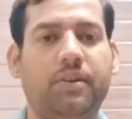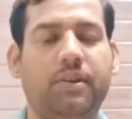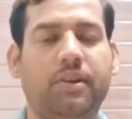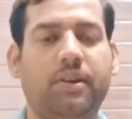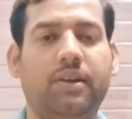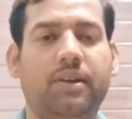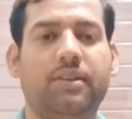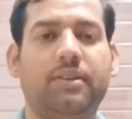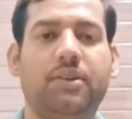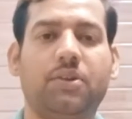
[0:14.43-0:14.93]

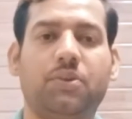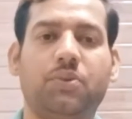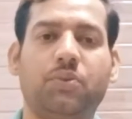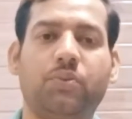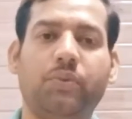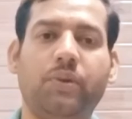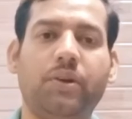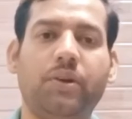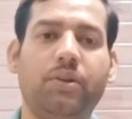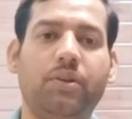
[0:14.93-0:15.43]
In this
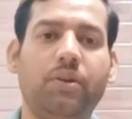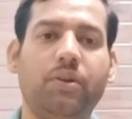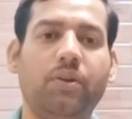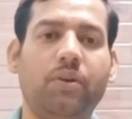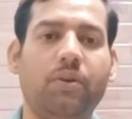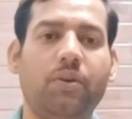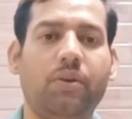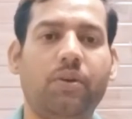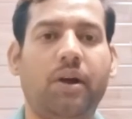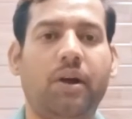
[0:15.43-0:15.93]

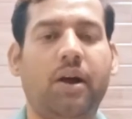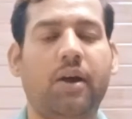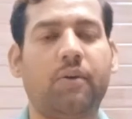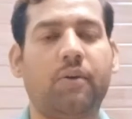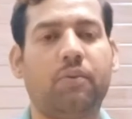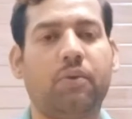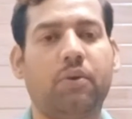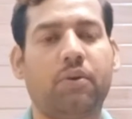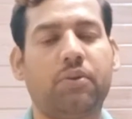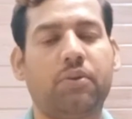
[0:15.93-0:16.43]
video, I
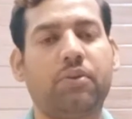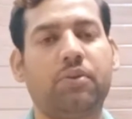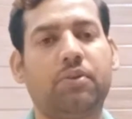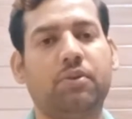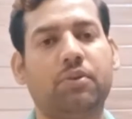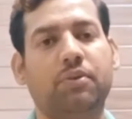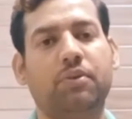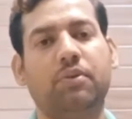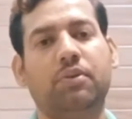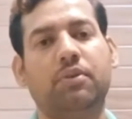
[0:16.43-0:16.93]
want
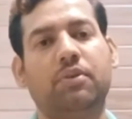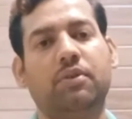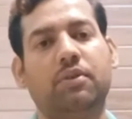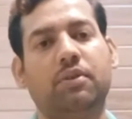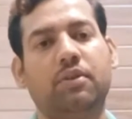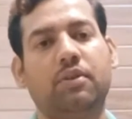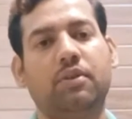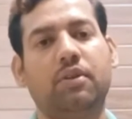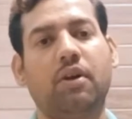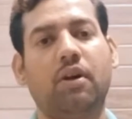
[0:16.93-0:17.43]
to
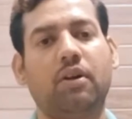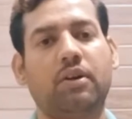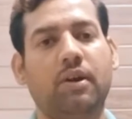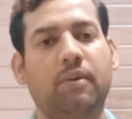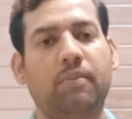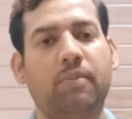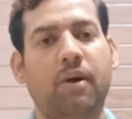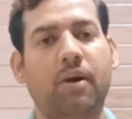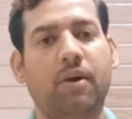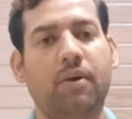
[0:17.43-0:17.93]
talk
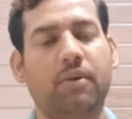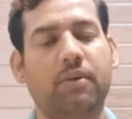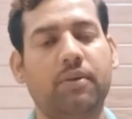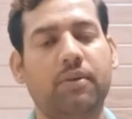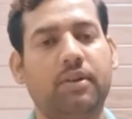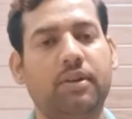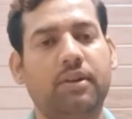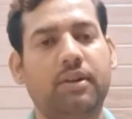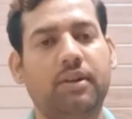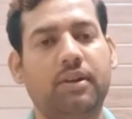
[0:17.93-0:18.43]

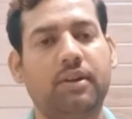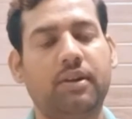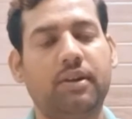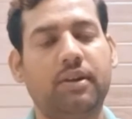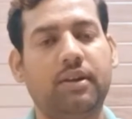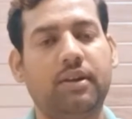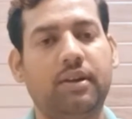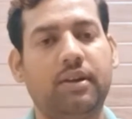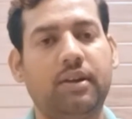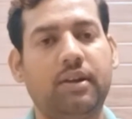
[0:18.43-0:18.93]
about
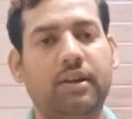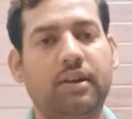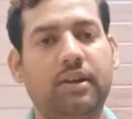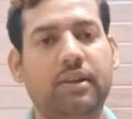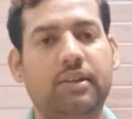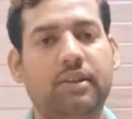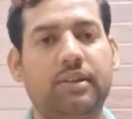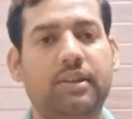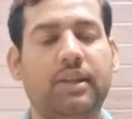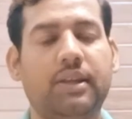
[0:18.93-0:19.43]

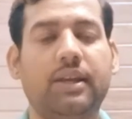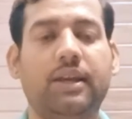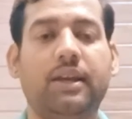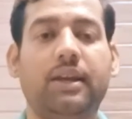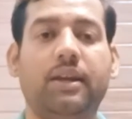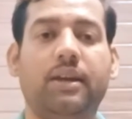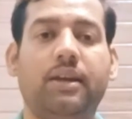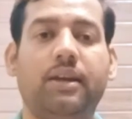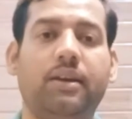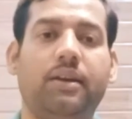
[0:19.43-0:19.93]

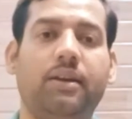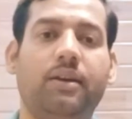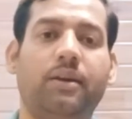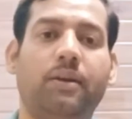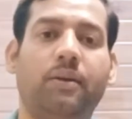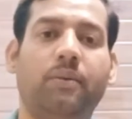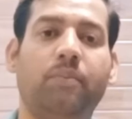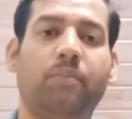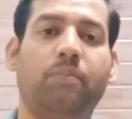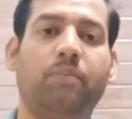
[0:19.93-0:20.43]
the
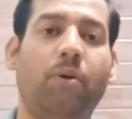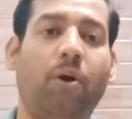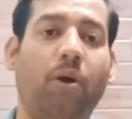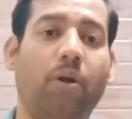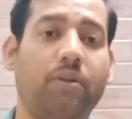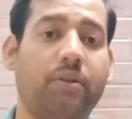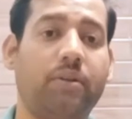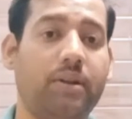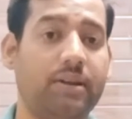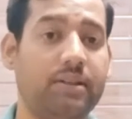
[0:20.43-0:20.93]

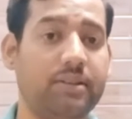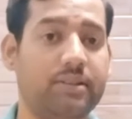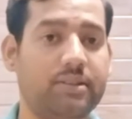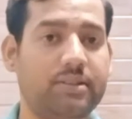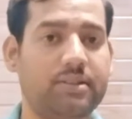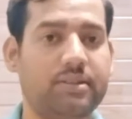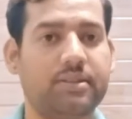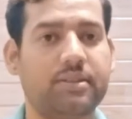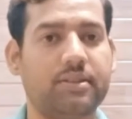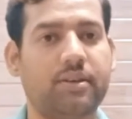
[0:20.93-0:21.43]

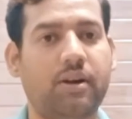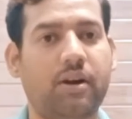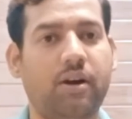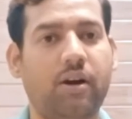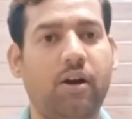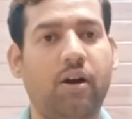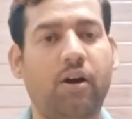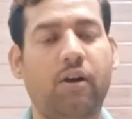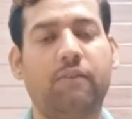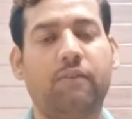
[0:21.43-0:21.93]
importance
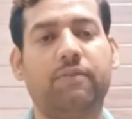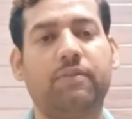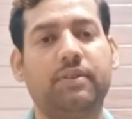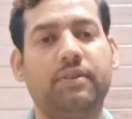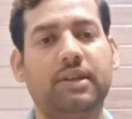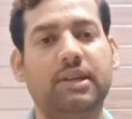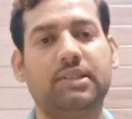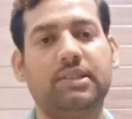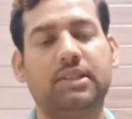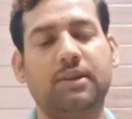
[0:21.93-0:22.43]
of
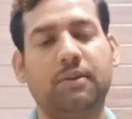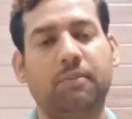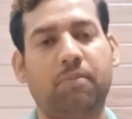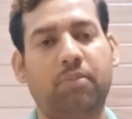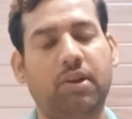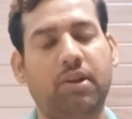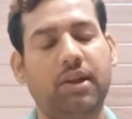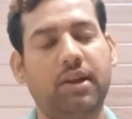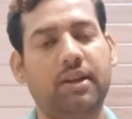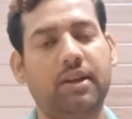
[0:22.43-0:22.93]

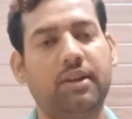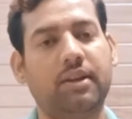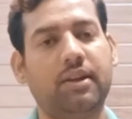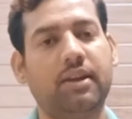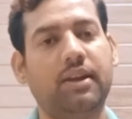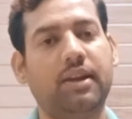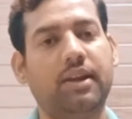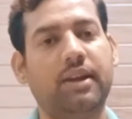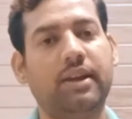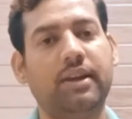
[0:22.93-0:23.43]
discipline
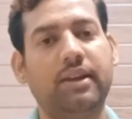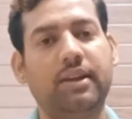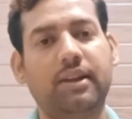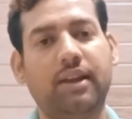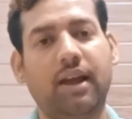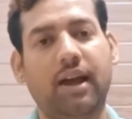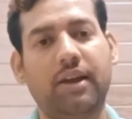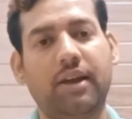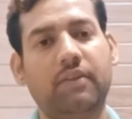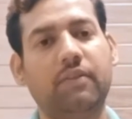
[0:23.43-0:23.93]
in
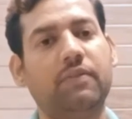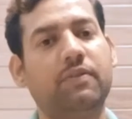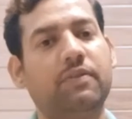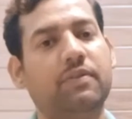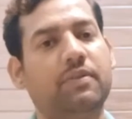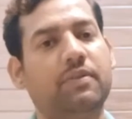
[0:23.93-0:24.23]
life.